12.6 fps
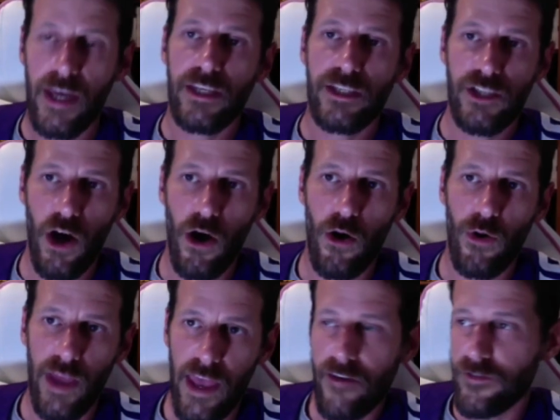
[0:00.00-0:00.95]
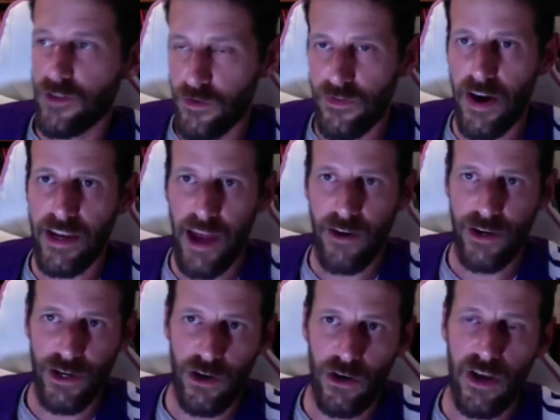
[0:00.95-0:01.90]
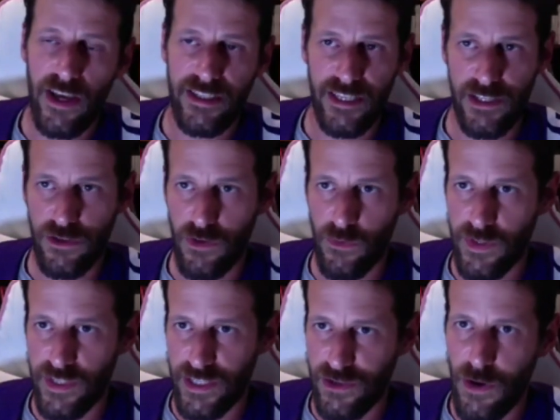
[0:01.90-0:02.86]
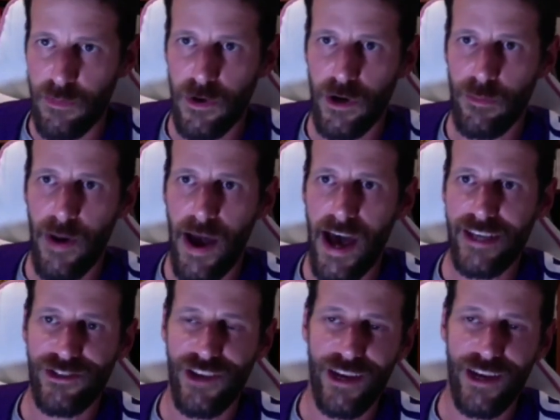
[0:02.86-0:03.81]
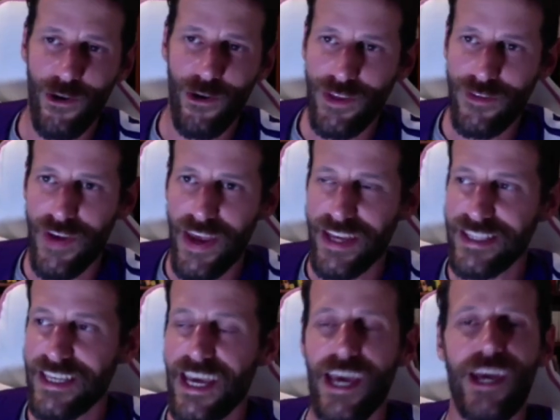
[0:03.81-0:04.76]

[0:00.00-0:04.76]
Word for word: So if you find out a girl has a, was a stripper in her past, she had an OnlyFans,